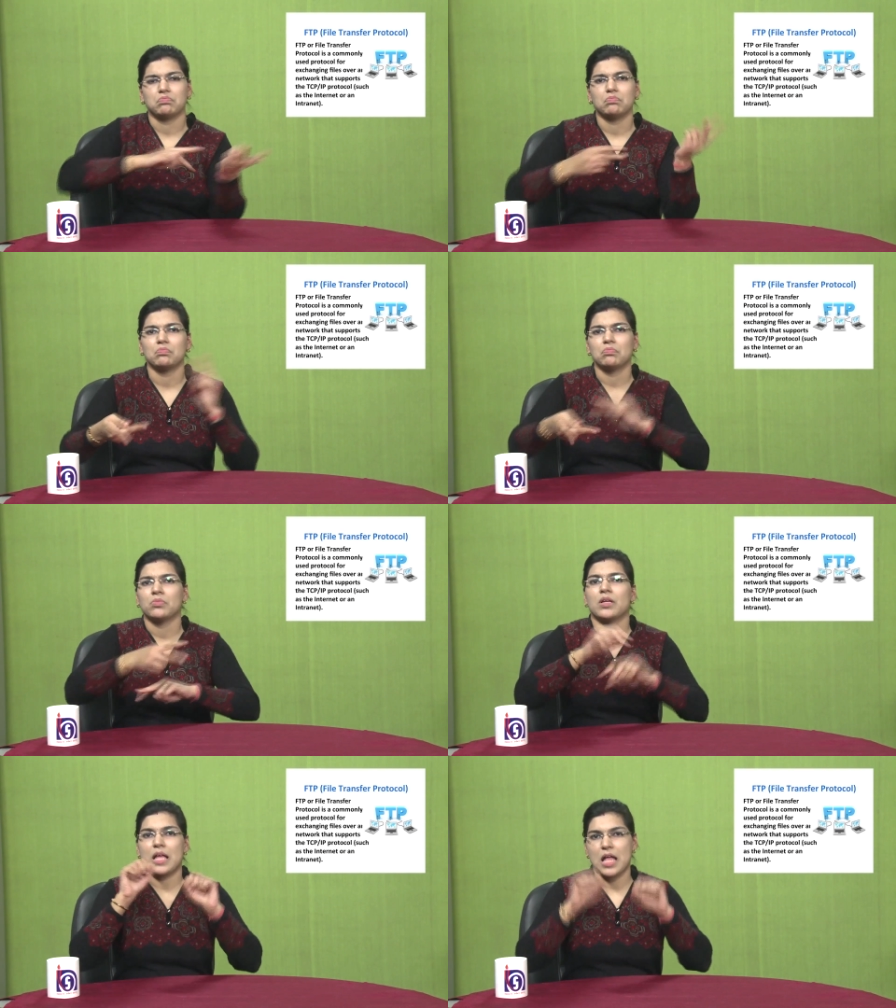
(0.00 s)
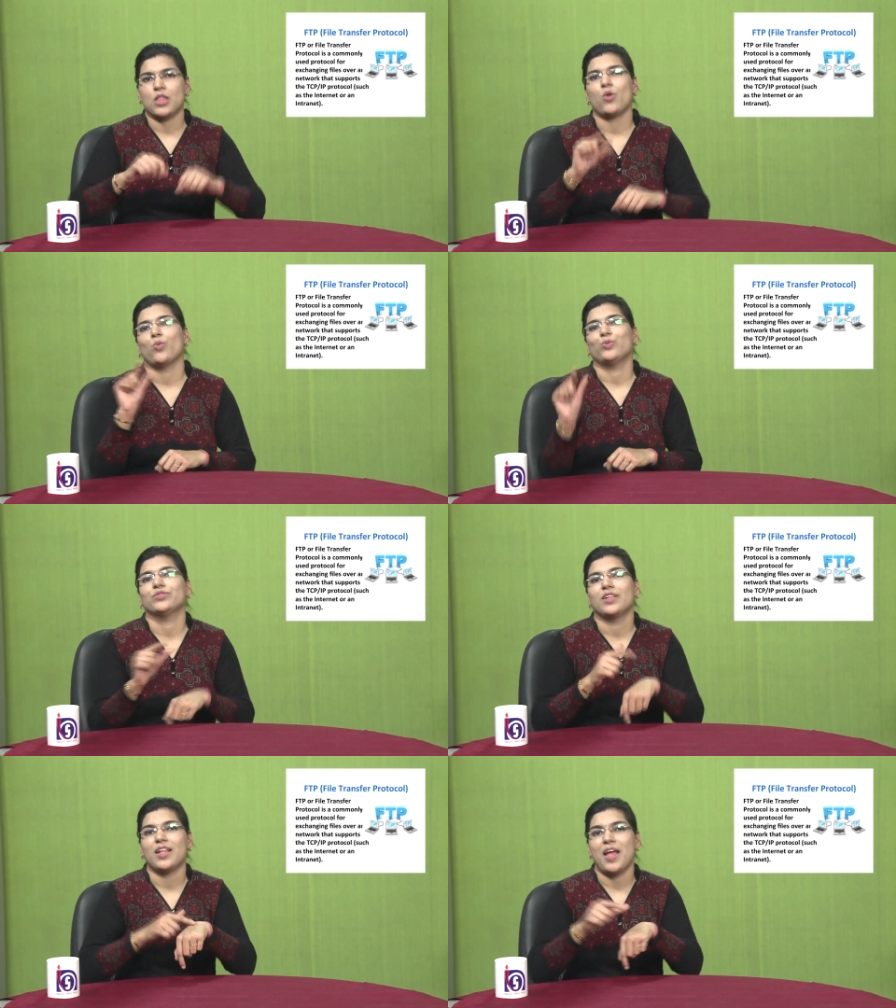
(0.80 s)
and can be
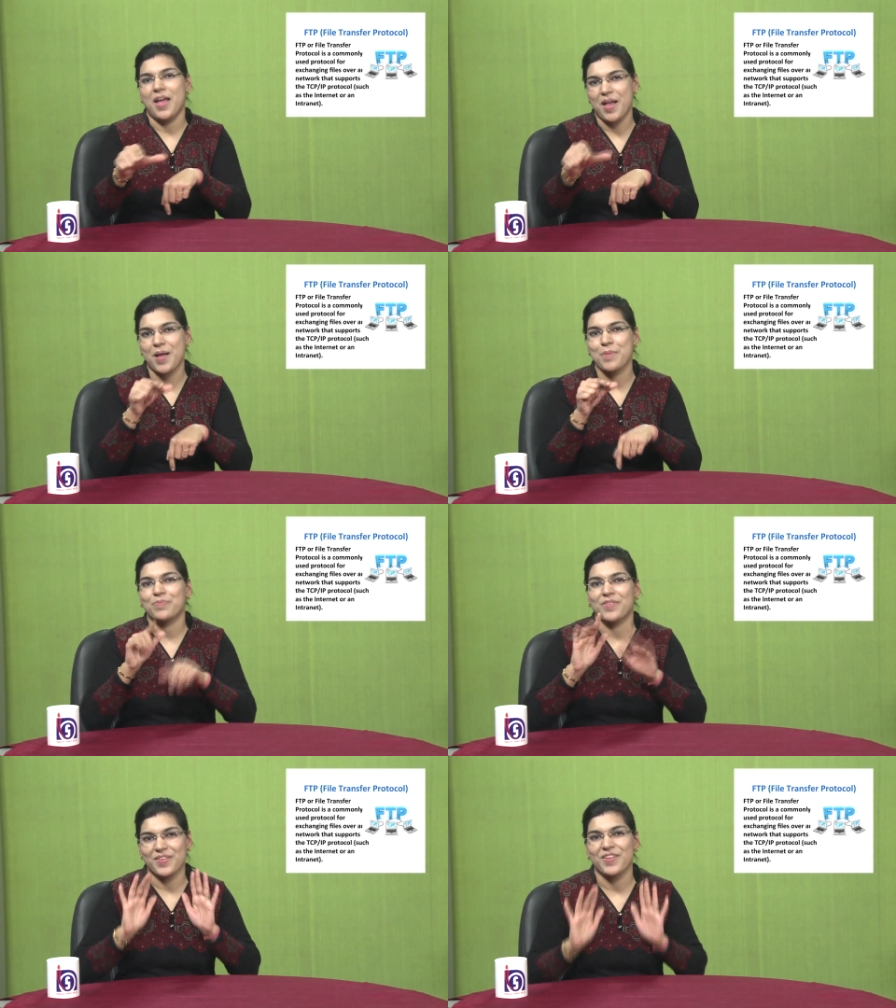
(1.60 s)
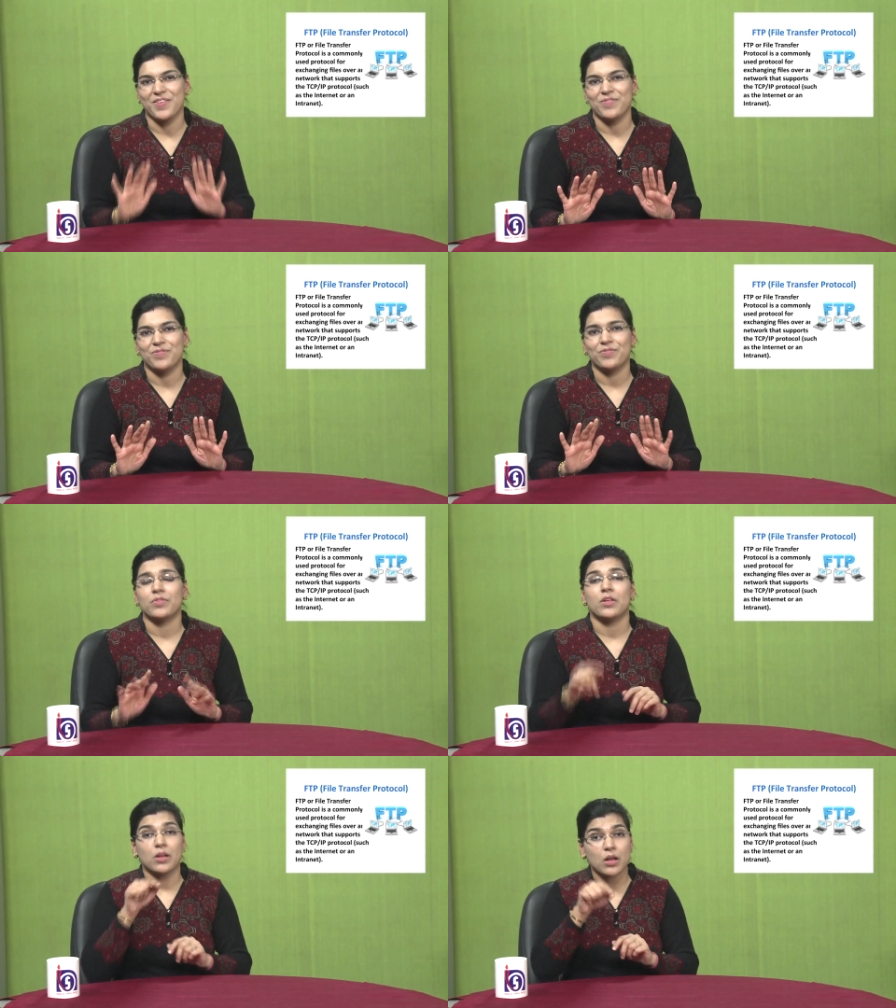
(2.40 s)
sent in short span
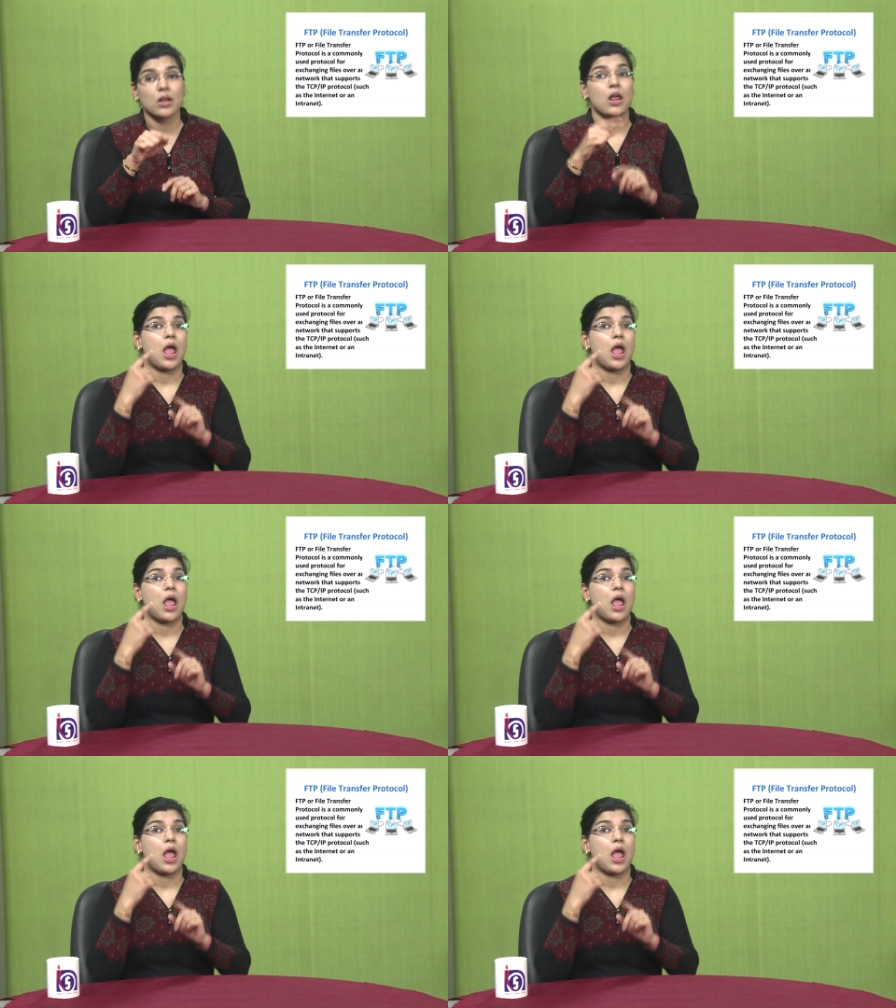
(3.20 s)
of time.